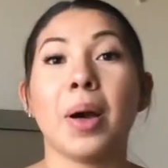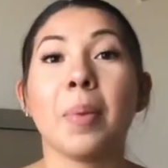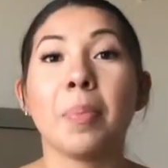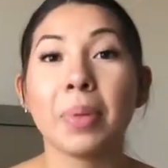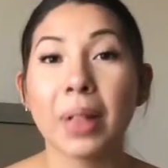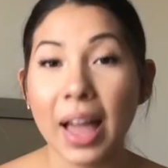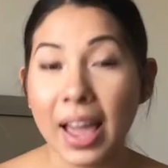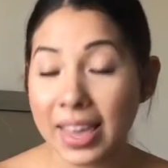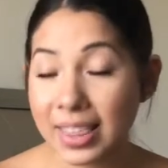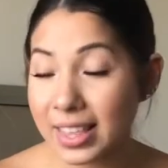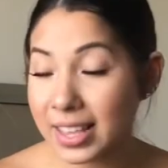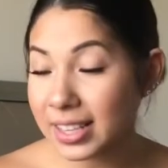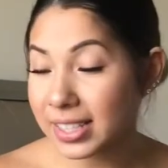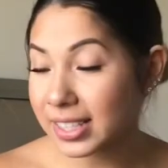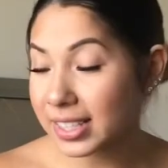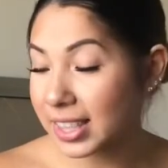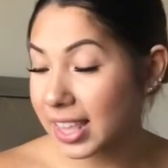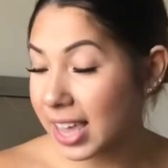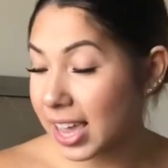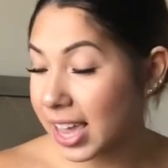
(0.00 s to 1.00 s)
apply these
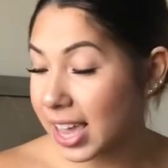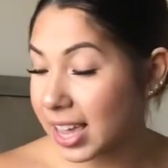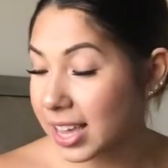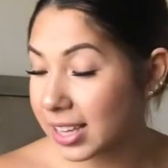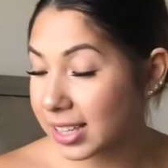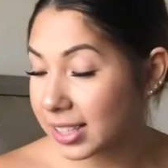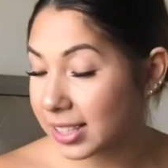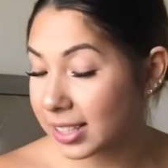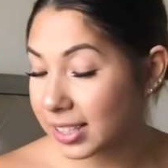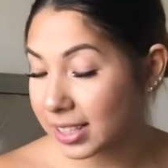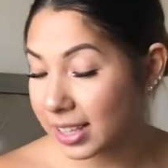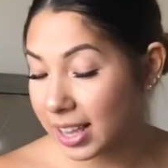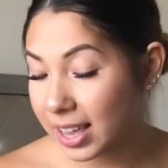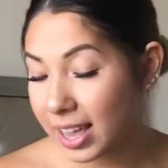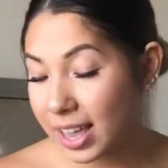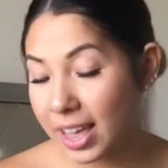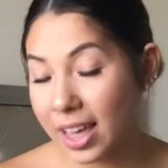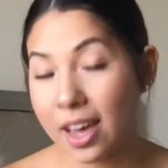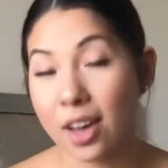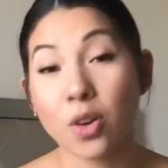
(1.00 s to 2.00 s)
things.
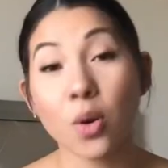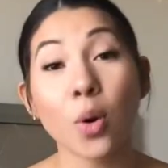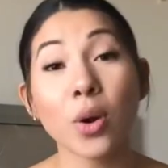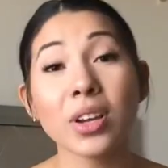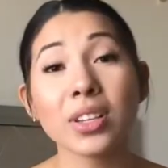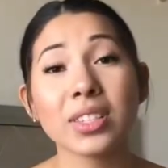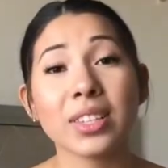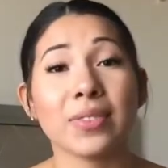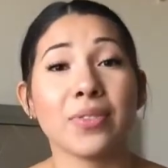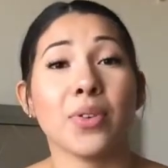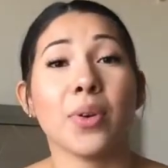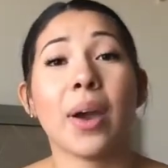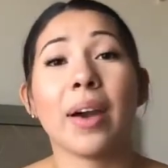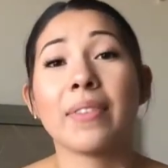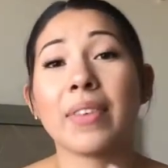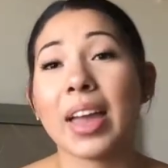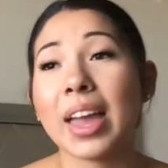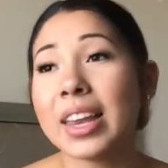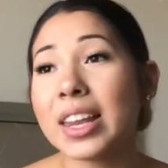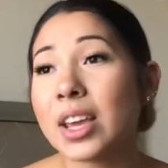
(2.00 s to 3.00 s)
Of course, if you
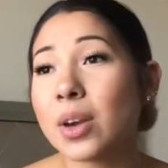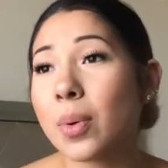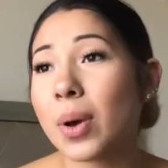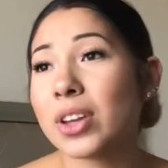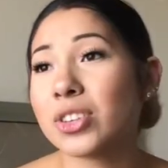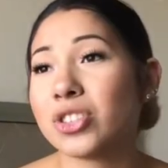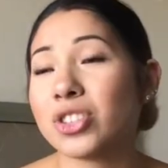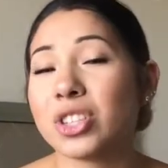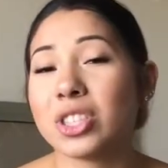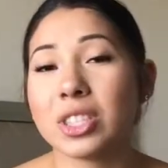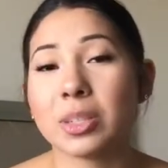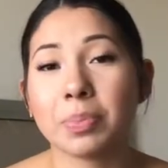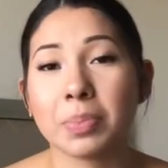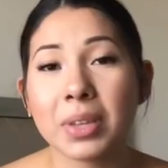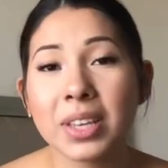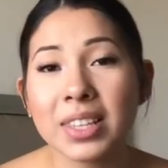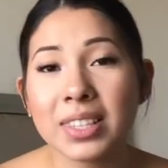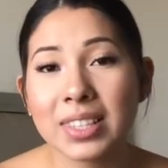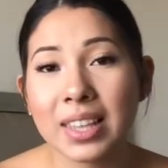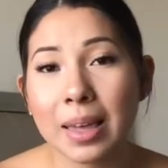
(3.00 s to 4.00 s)
have any questions,
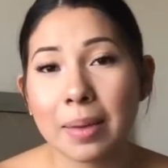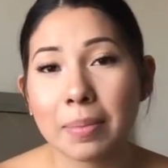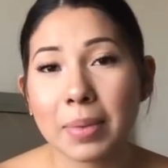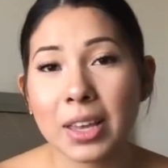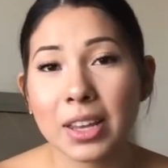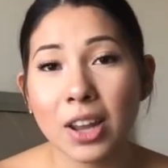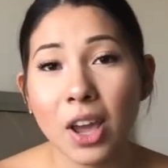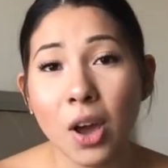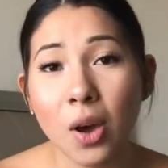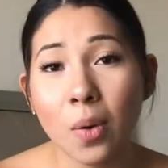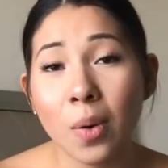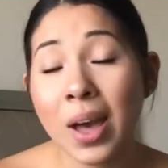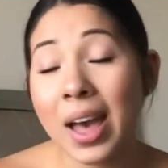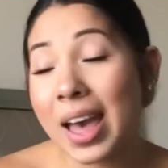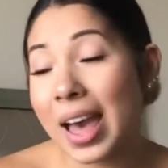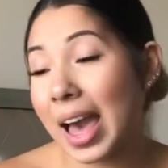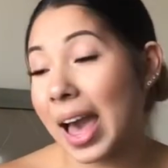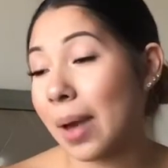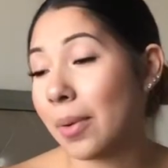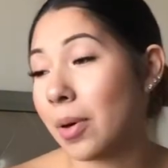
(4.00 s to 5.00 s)
please let me know.
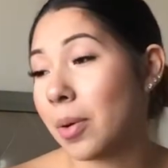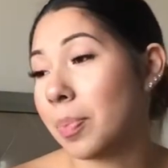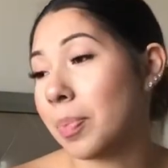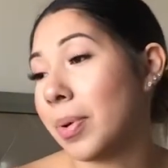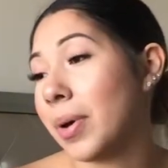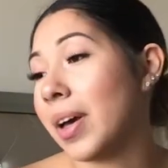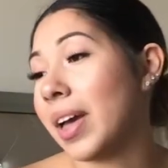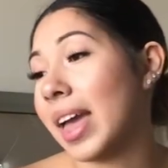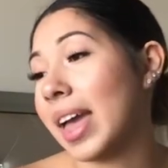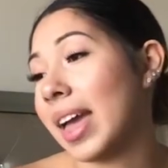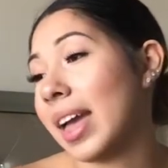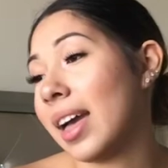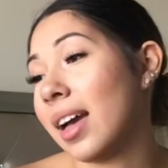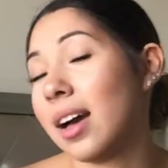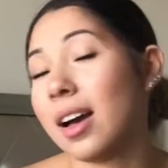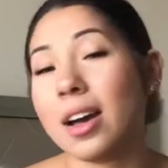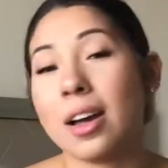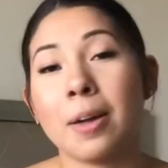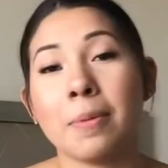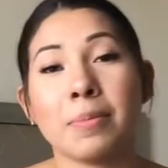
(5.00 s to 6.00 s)
I will put
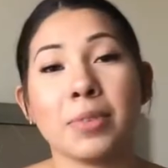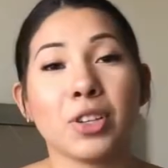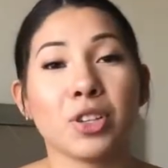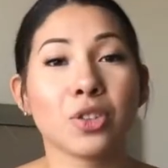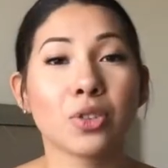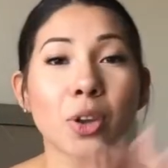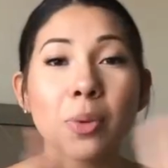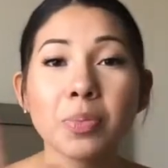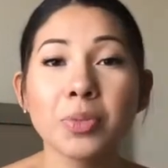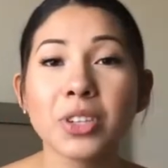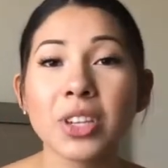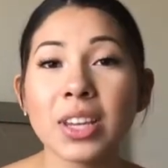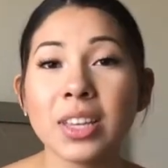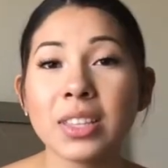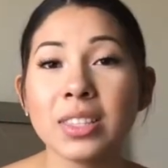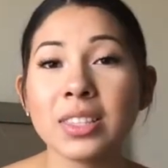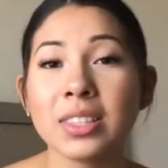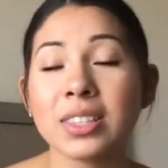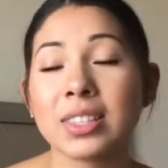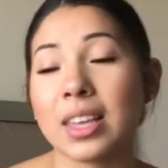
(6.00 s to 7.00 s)

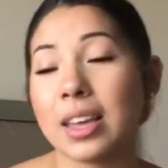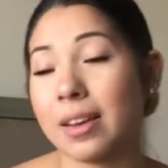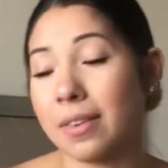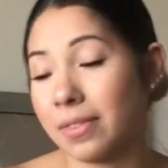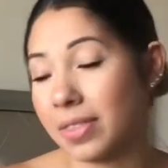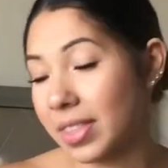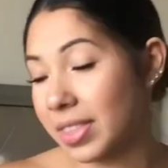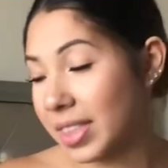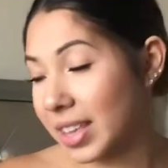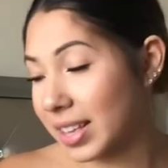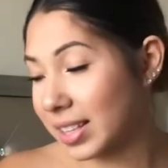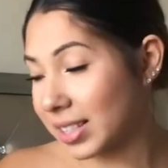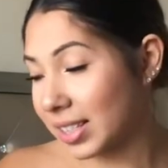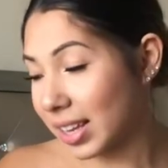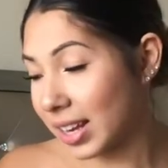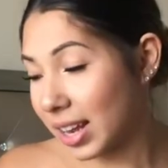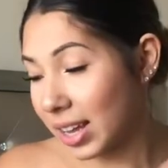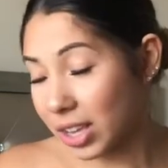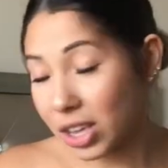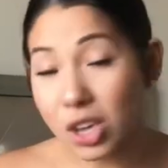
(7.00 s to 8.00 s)
descriptions of the things
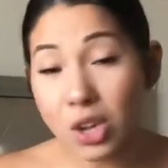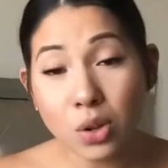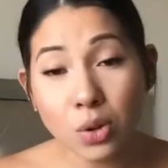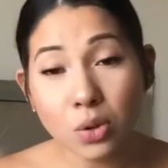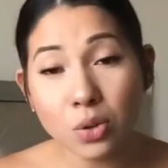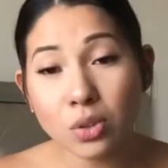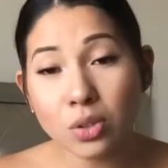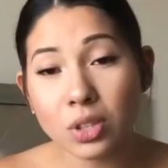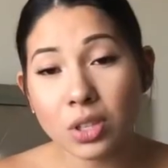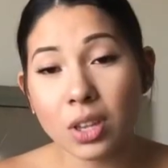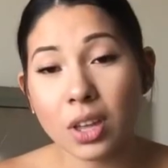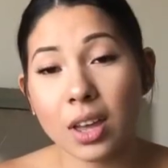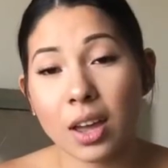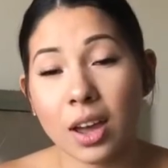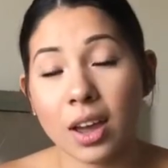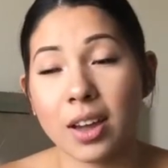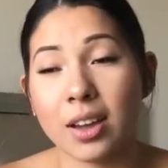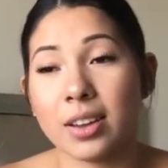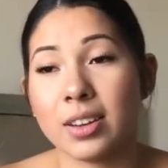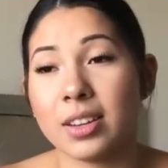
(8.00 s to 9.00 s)
that I use
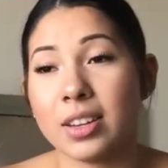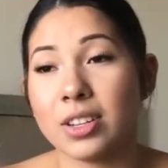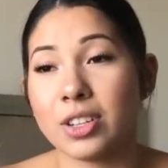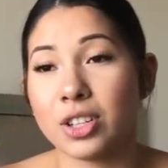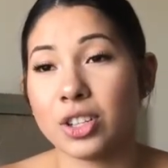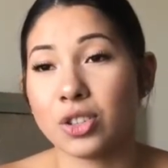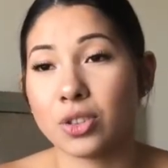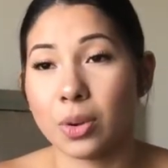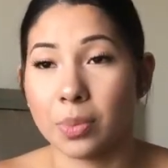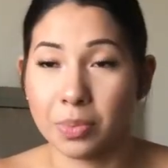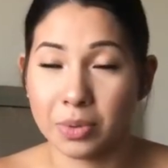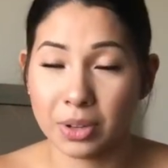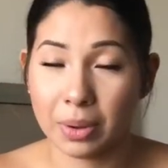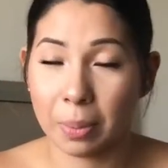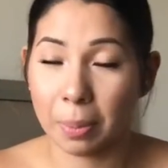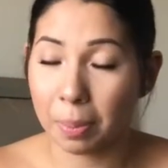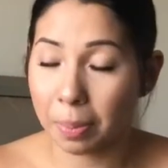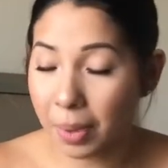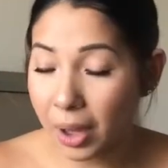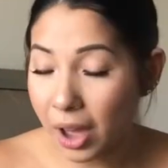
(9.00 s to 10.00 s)
on the
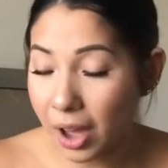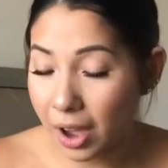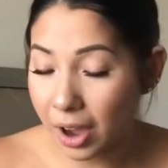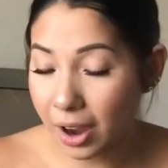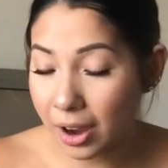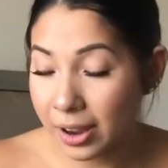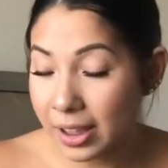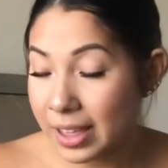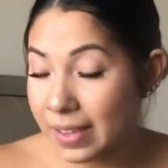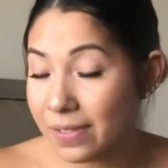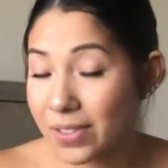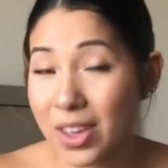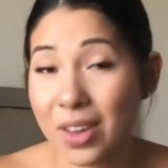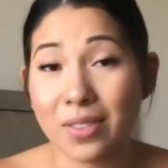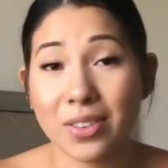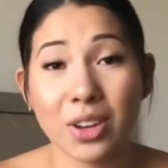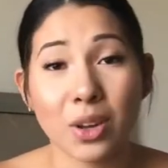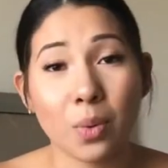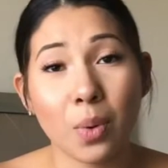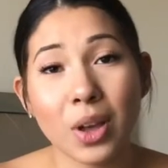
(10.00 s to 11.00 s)
description bar. If you
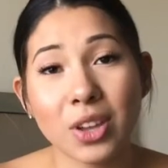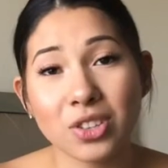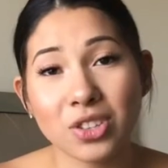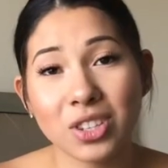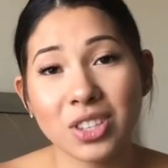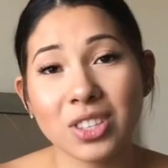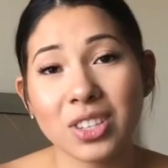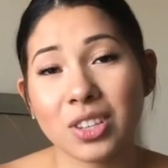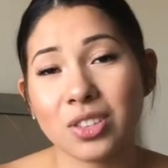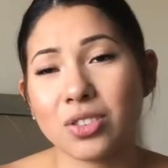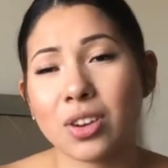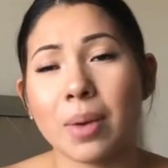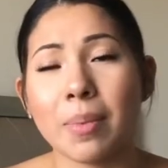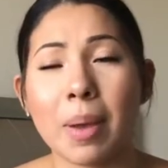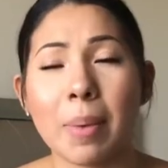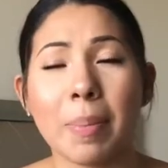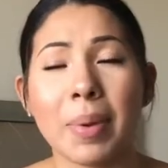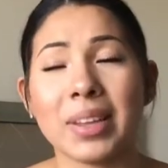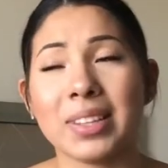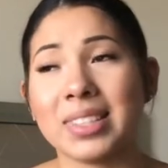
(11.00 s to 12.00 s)
have any questions, I'll try
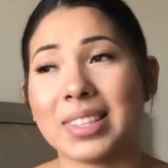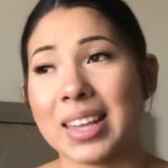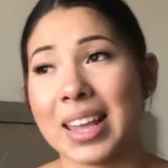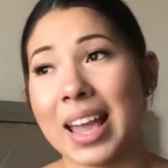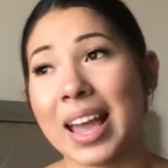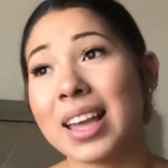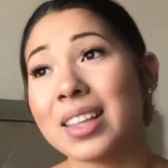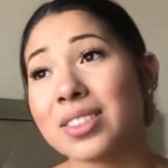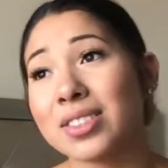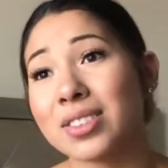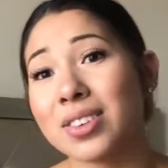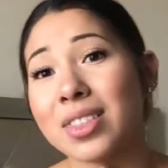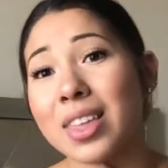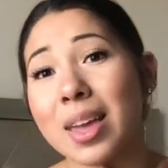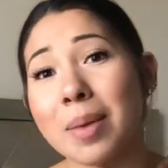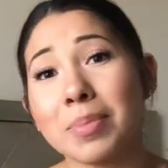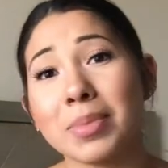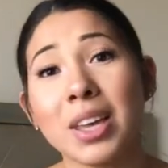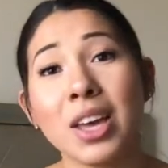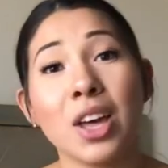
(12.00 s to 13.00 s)
my best to answer
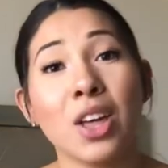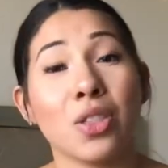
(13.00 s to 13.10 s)
them.